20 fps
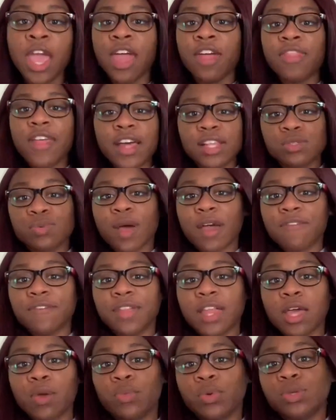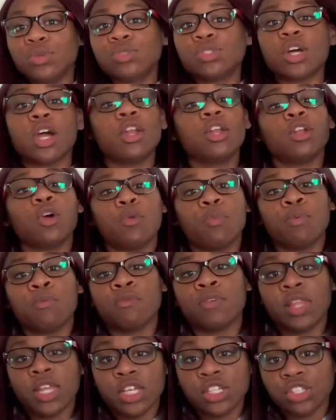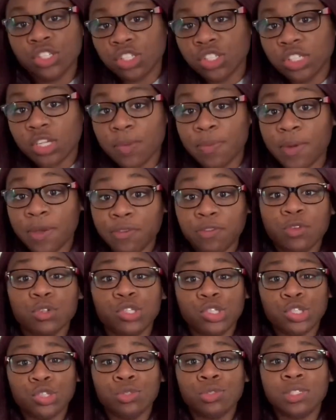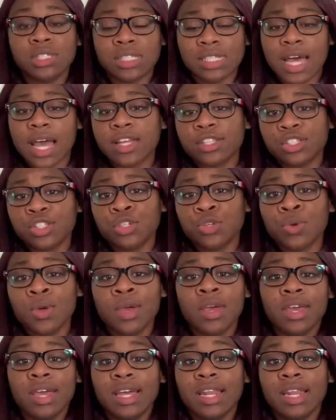And that's why I feel like when you start an open relationship, if you do decide to,